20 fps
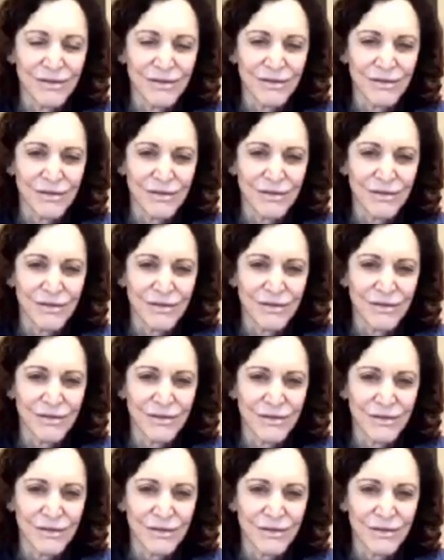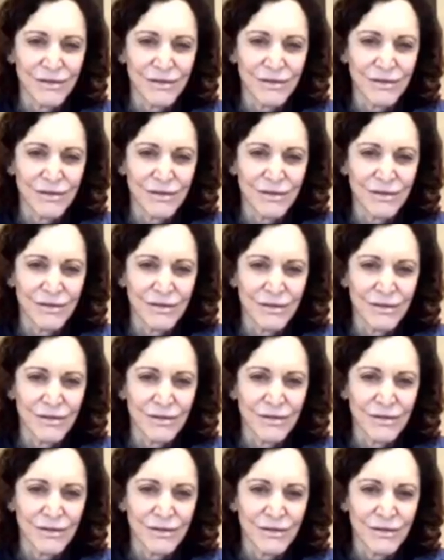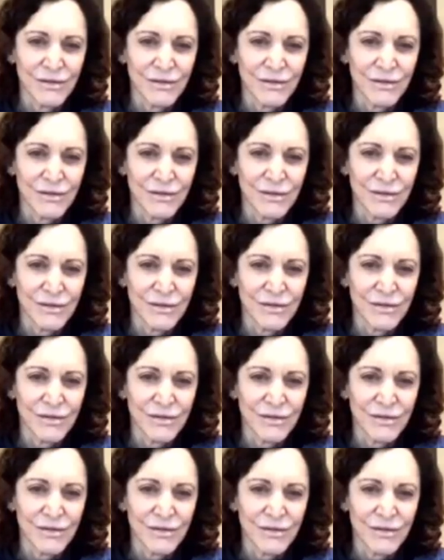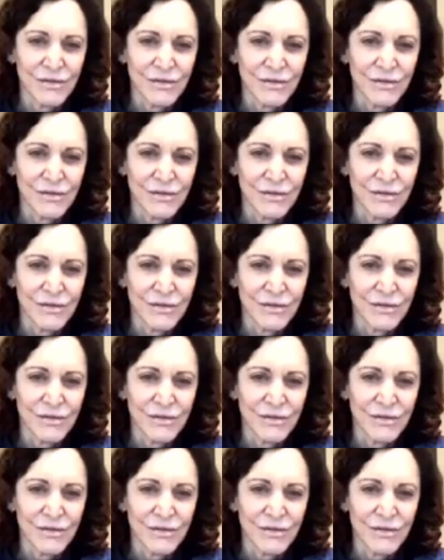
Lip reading: This person isn't speaking.